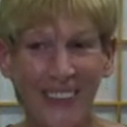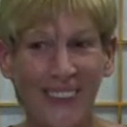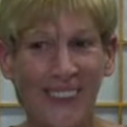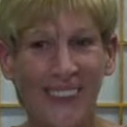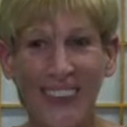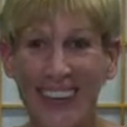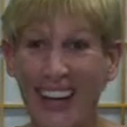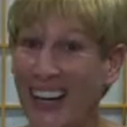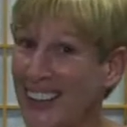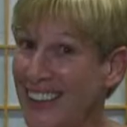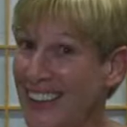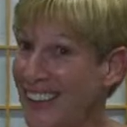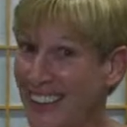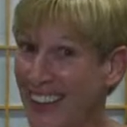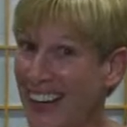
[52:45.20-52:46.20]
We're not going
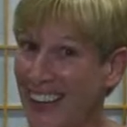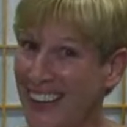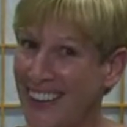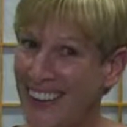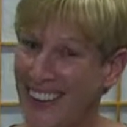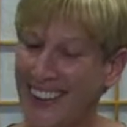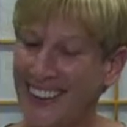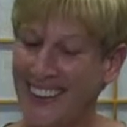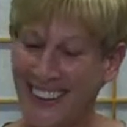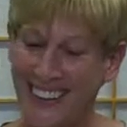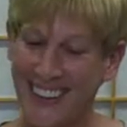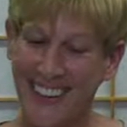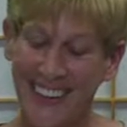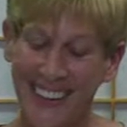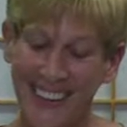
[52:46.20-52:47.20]
to not think.
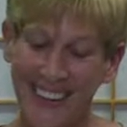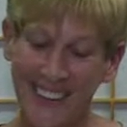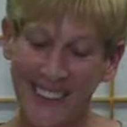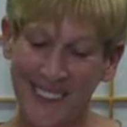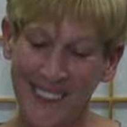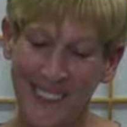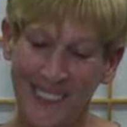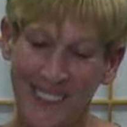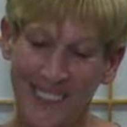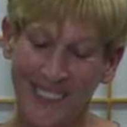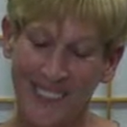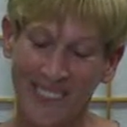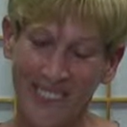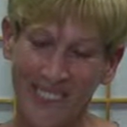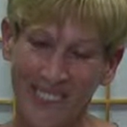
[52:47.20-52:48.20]
And
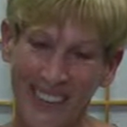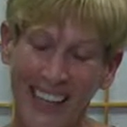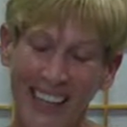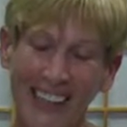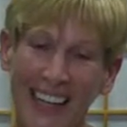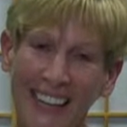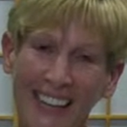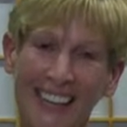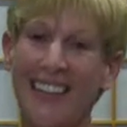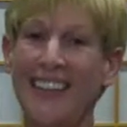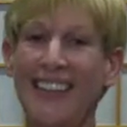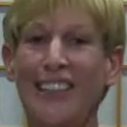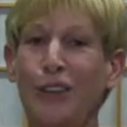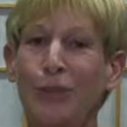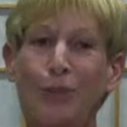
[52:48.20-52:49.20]
that's
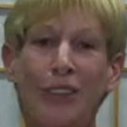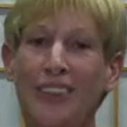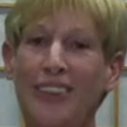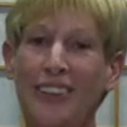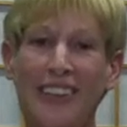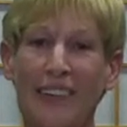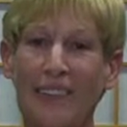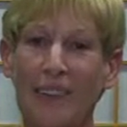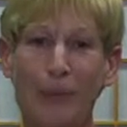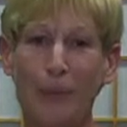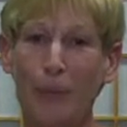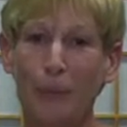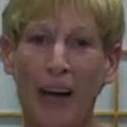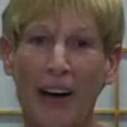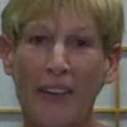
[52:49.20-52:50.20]
nothing to beat yourself up
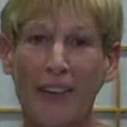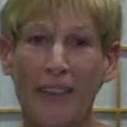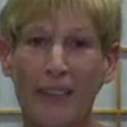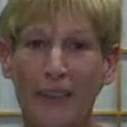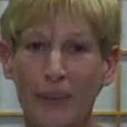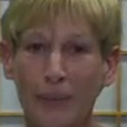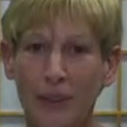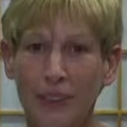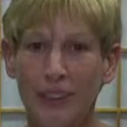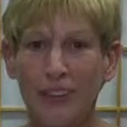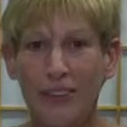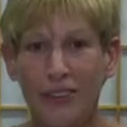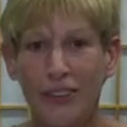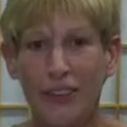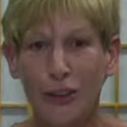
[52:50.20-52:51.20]
about. It means
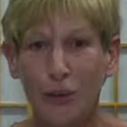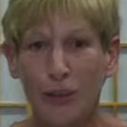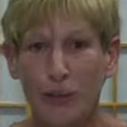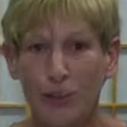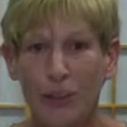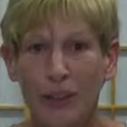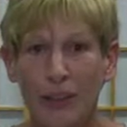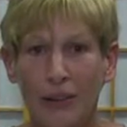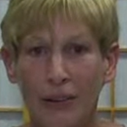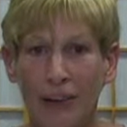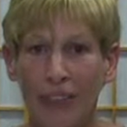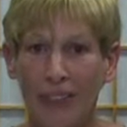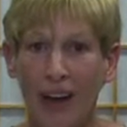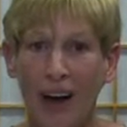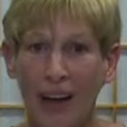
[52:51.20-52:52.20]
you're a human being with
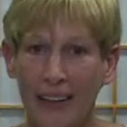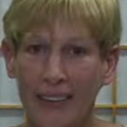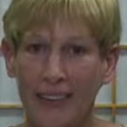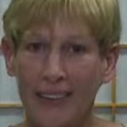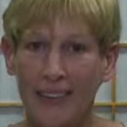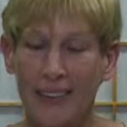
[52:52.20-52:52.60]
thoughts.